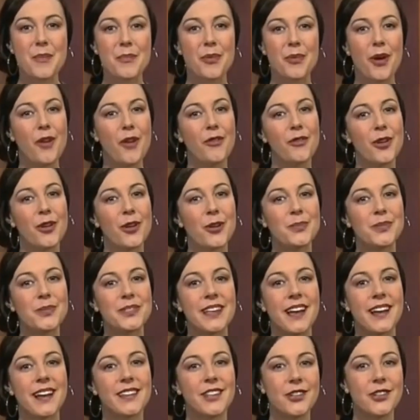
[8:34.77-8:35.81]
Proverbs
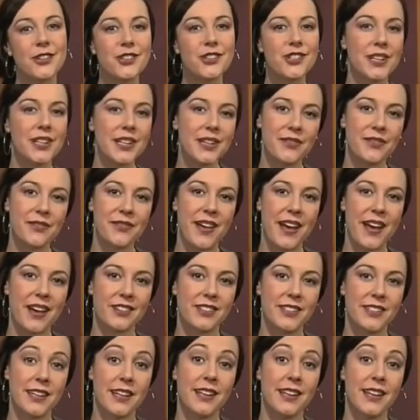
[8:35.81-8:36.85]
are usually
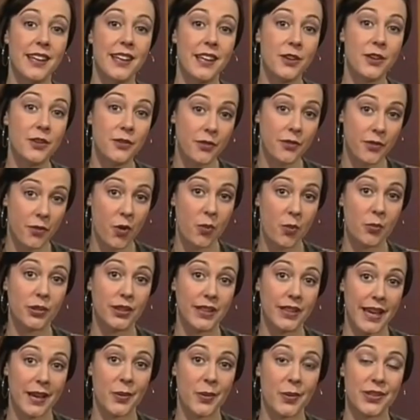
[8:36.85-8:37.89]
found in informal
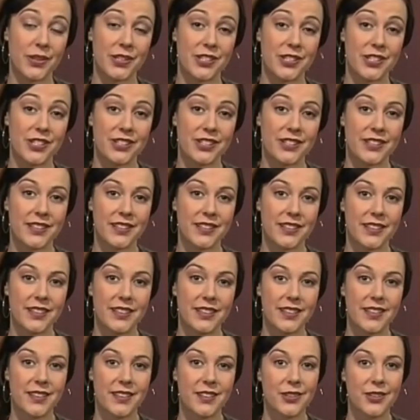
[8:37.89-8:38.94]
language.
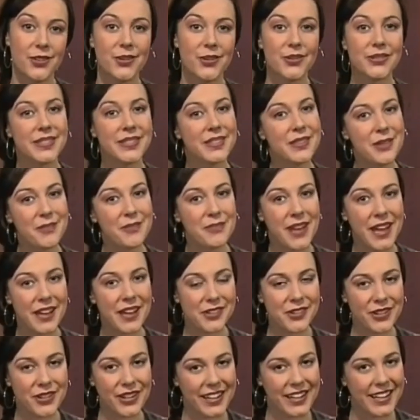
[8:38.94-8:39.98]
Using them
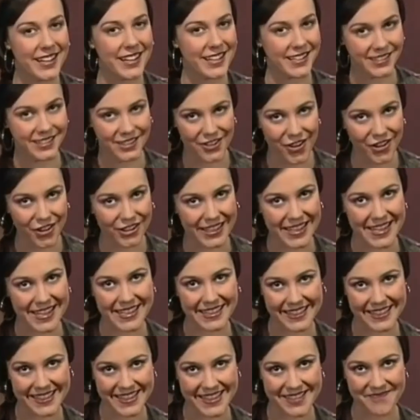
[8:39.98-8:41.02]
naturally is not
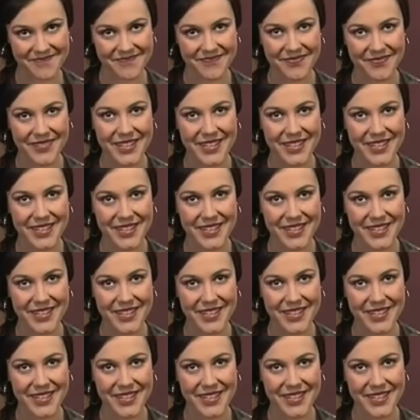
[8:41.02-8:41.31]
easy.